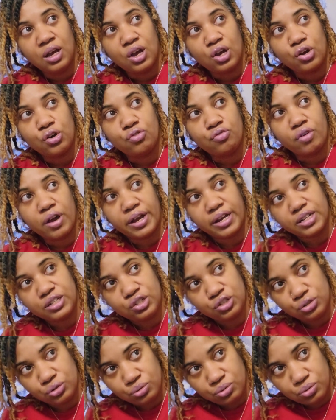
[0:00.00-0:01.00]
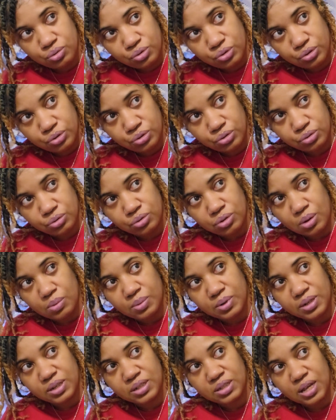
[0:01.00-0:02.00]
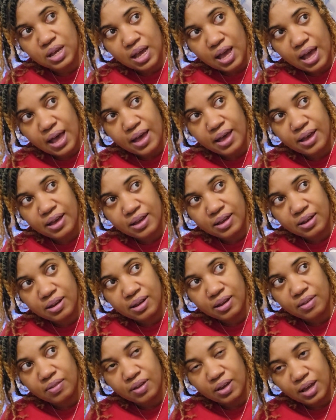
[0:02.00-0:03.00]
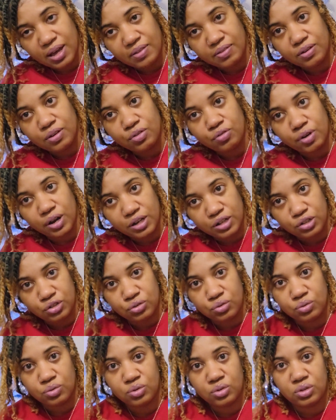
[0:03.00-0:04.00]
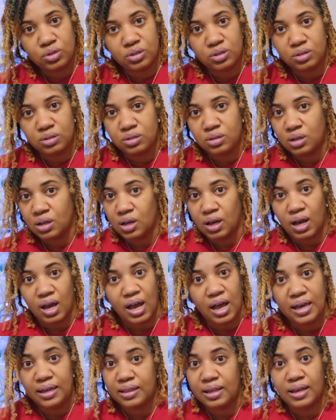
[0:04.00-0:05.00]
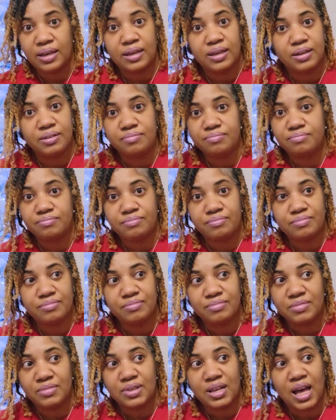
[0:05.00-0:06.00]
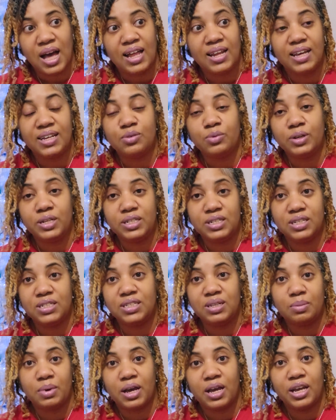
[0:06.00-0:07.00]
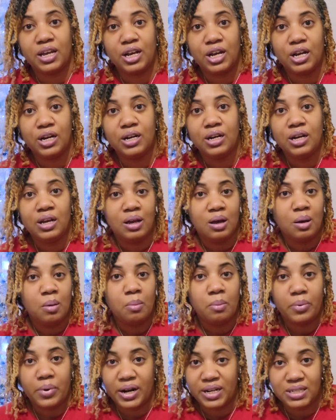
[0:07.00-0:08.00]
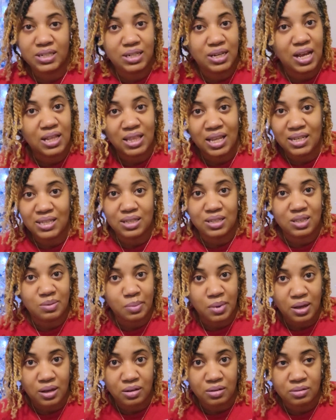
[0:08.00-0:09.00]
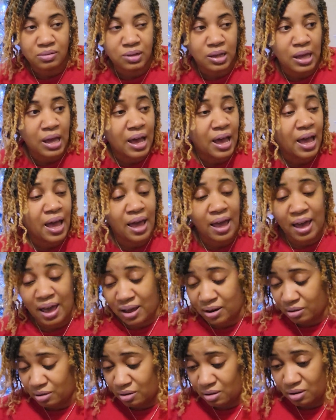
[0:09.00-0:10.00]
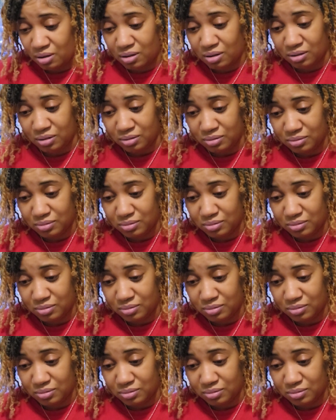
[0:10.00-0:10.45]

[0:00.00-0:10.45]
Greg Juice. I want to say I had. I think I had the Greg Juice. I didn't like it. I liked what it did to my hair, but I did not like the smell at all.